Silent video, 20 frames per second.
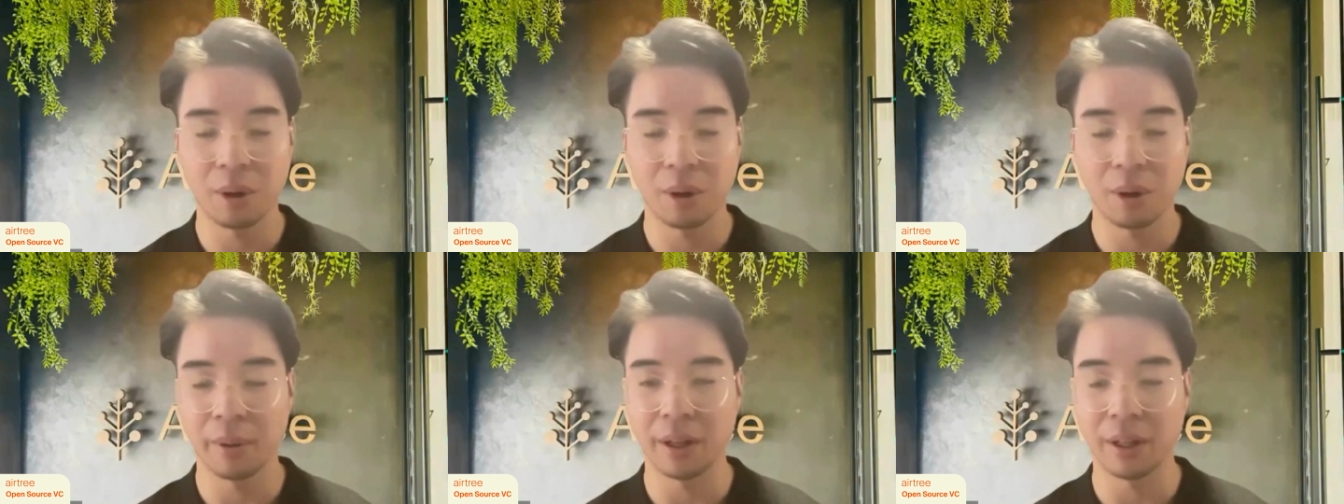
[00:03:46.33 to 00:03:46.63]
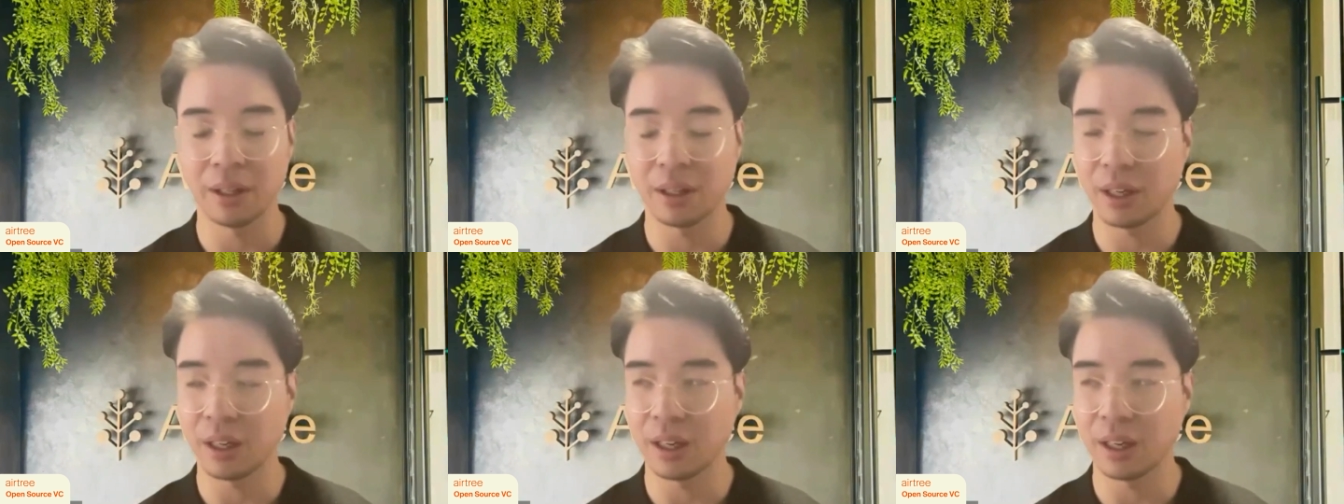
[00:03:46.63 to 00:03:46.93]

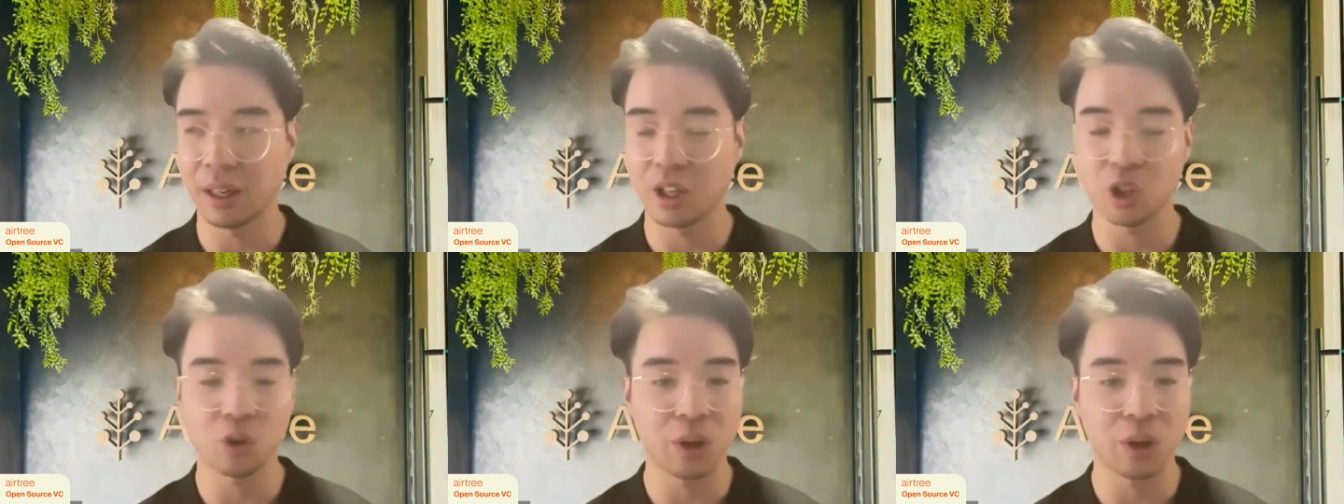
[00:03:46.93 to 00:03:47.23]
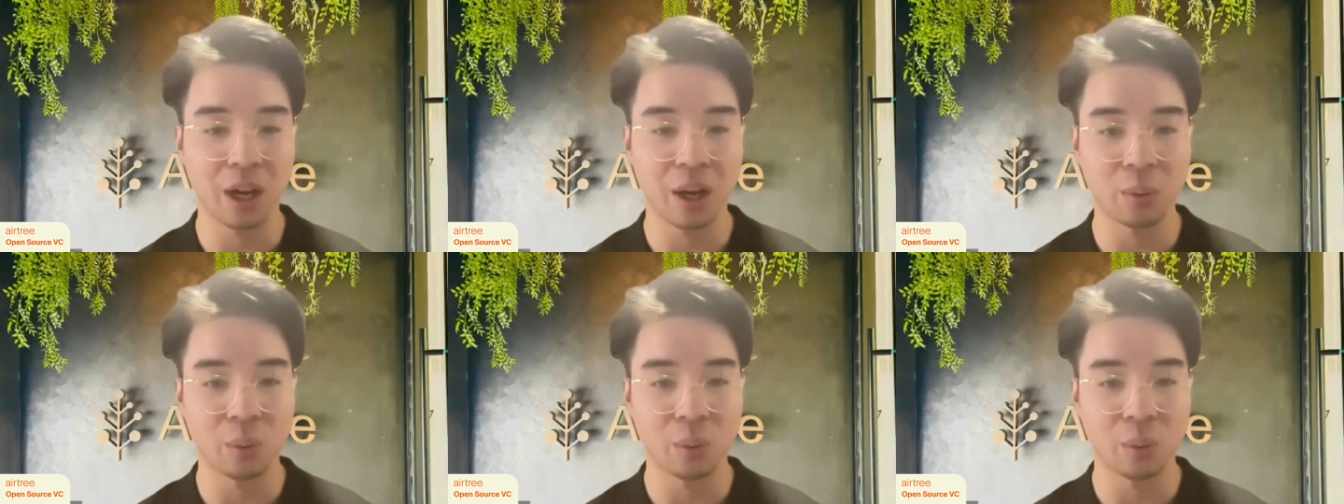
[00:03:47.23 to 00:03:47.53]
probably an extra
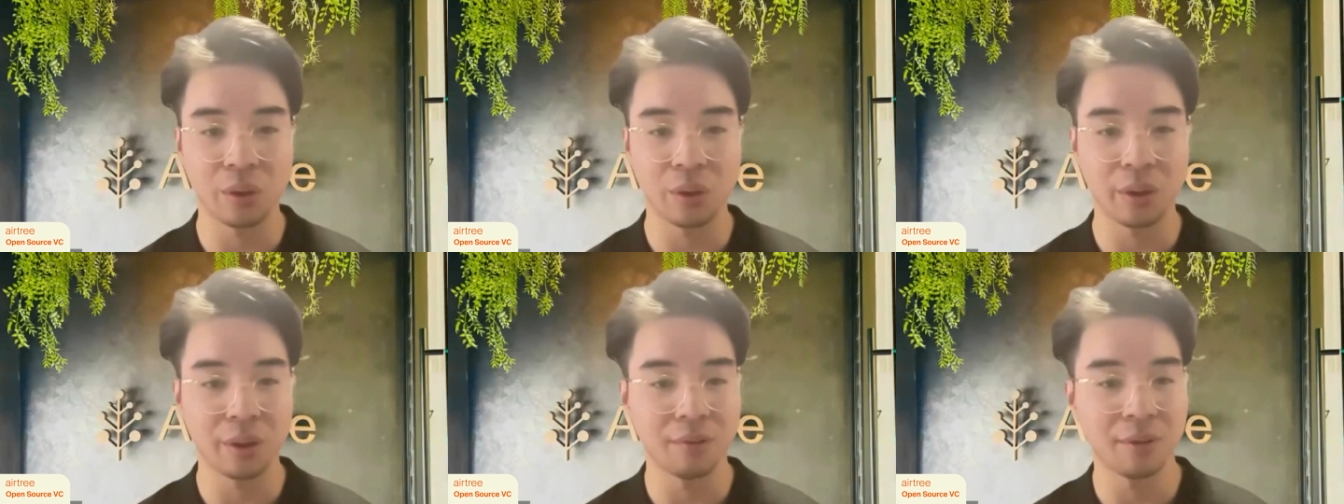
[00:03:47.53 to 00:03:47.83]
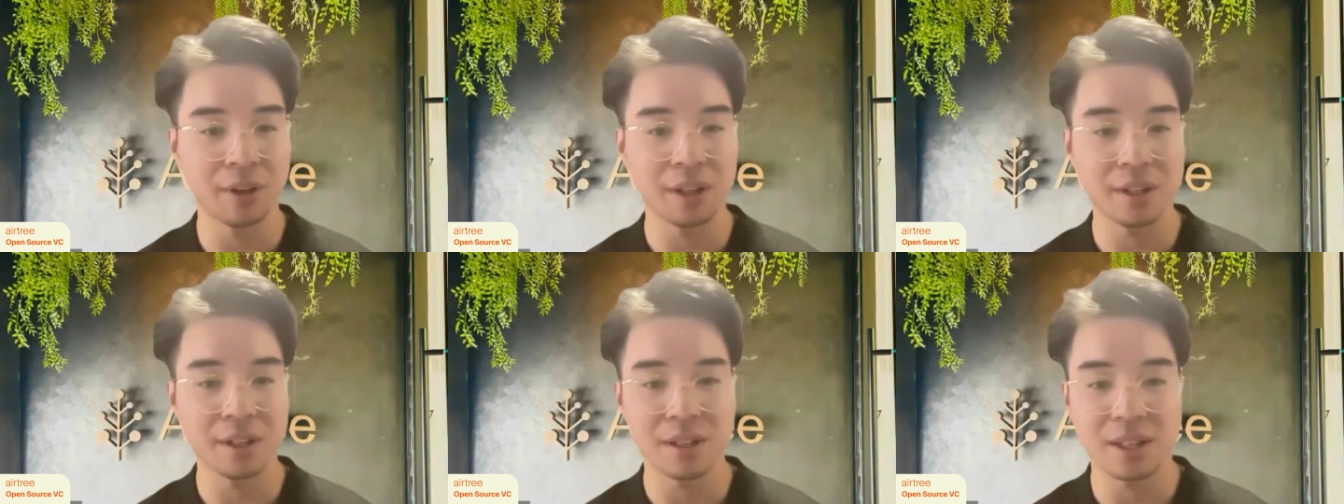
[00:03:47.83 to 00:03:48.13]
round with all the
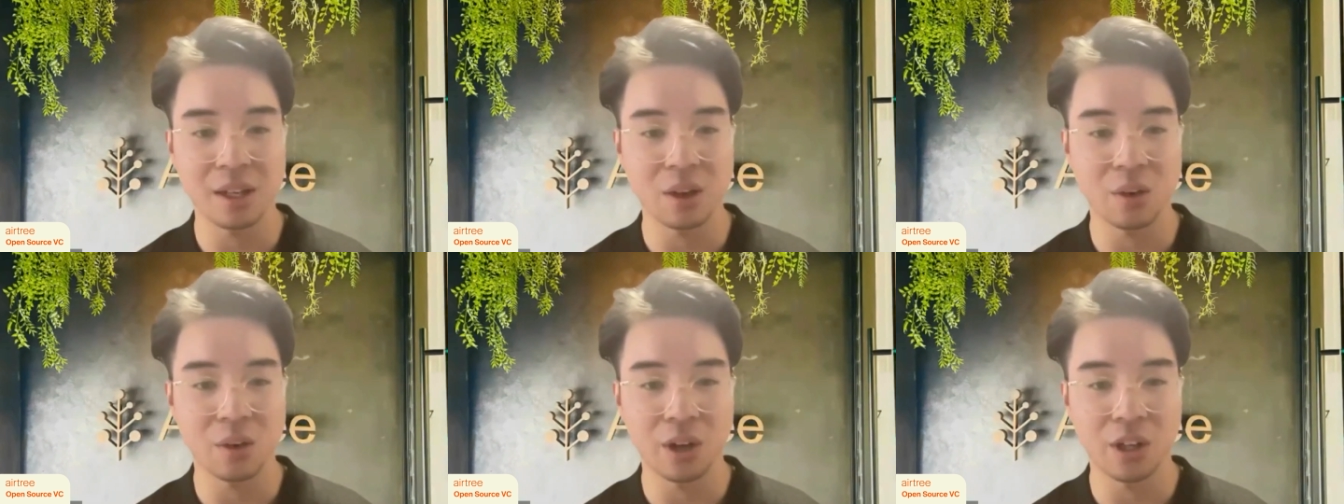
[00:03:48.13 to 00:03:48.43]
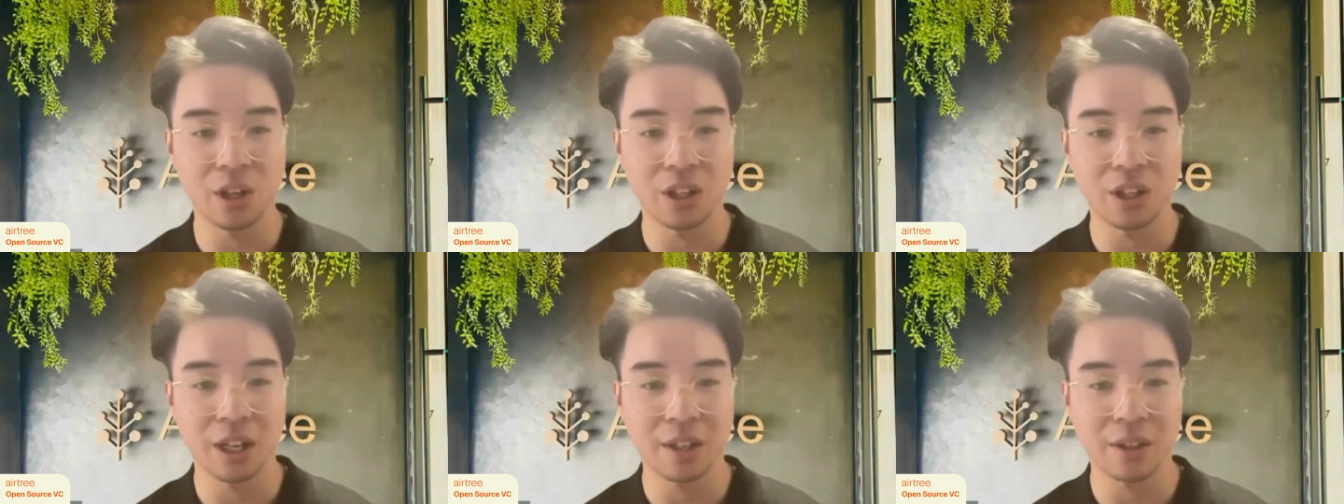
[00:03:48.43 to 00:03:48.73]
investors that you
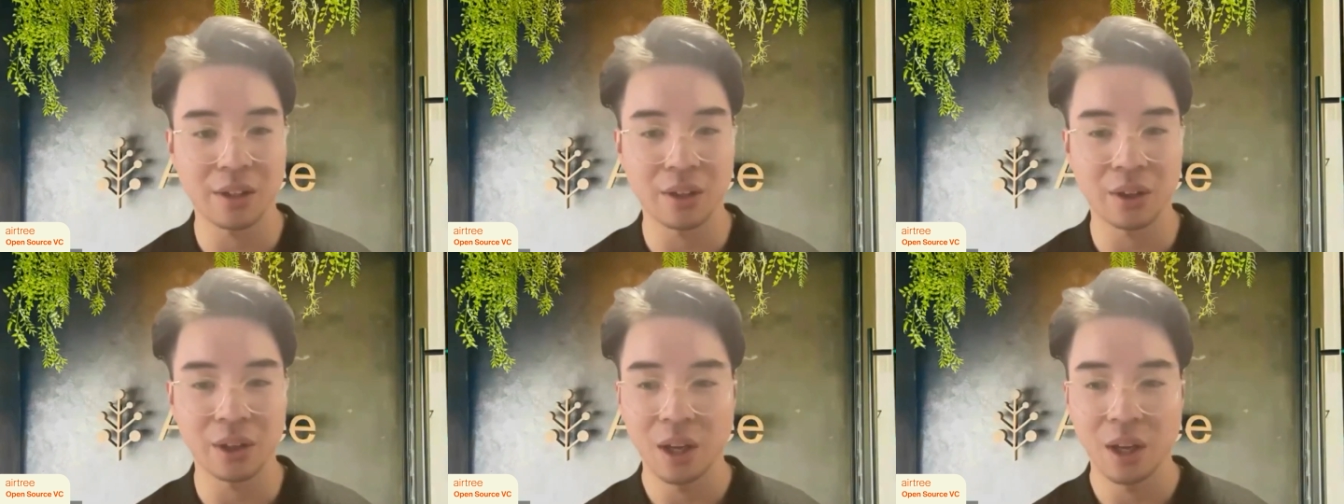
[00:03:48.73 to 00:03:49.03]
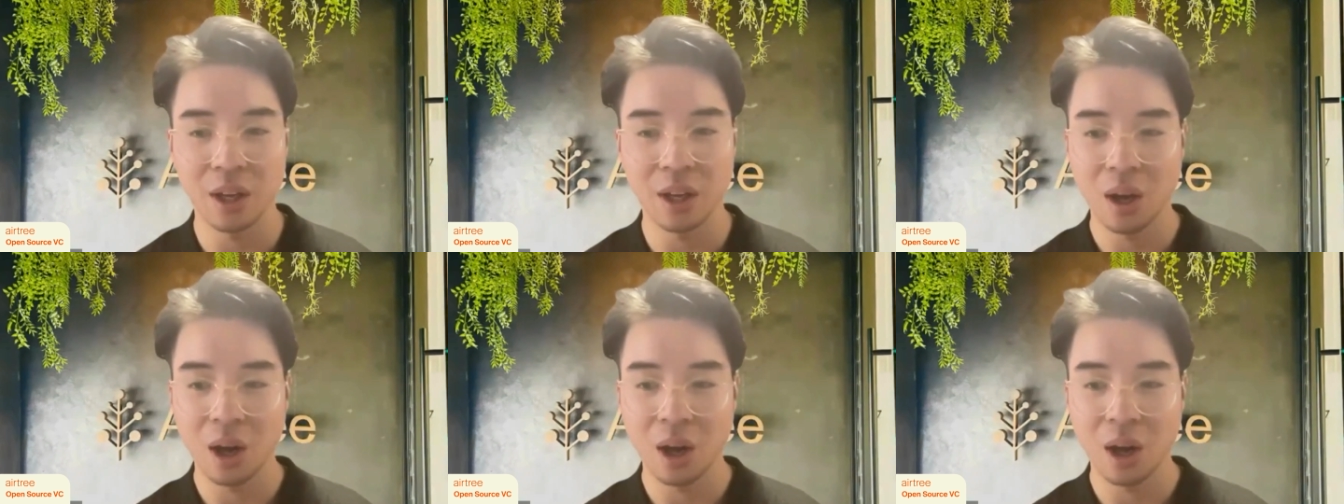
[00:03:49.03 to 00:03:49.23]
reached out to.